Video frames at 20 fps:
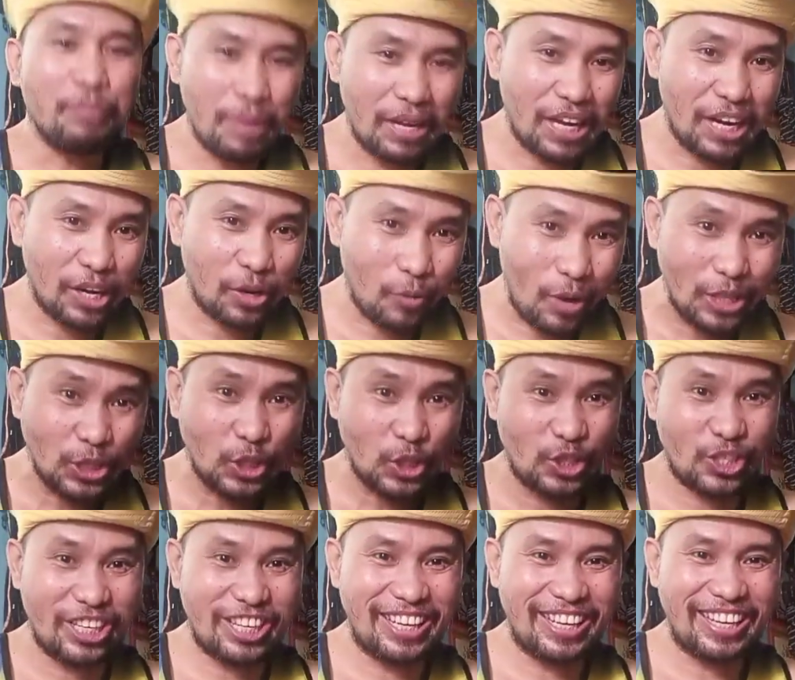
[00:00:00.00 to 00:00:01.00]
Make a
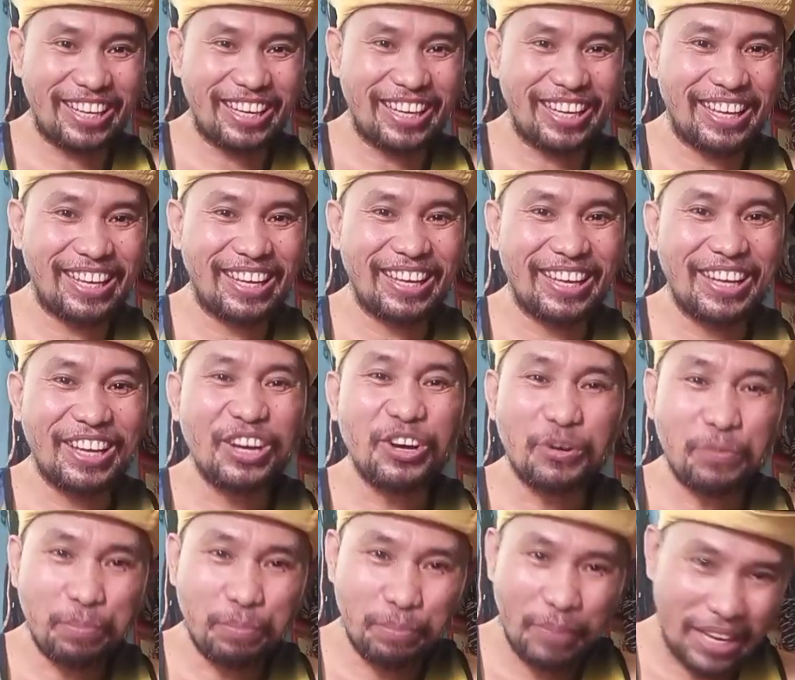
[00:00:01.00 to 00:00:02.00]
request.
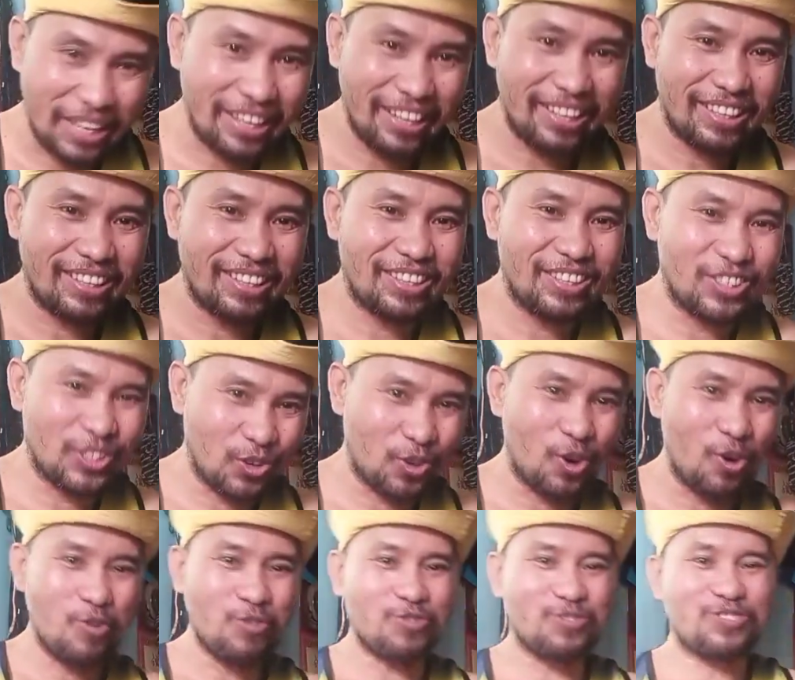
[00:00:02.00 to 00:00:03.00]
Make it
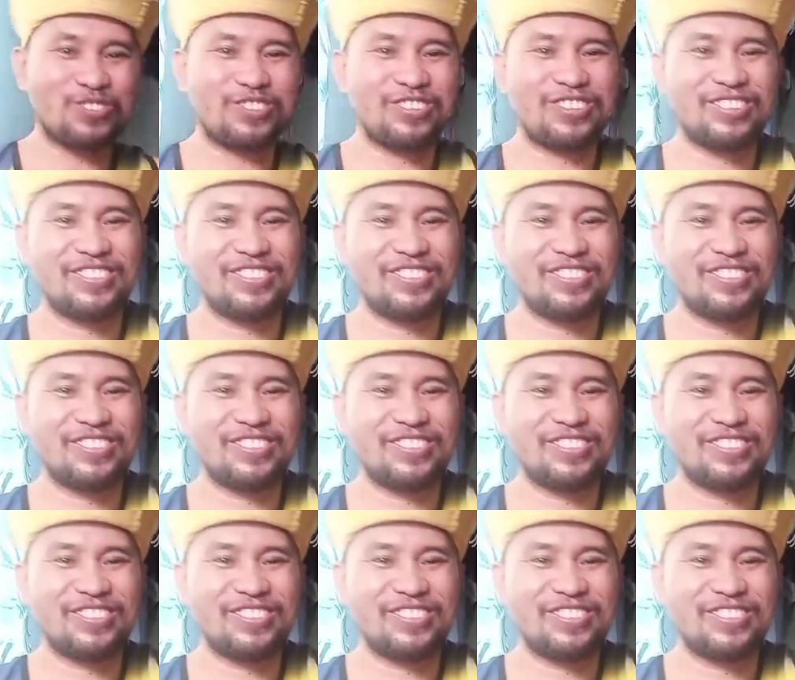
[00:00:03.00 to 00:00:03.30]
your own.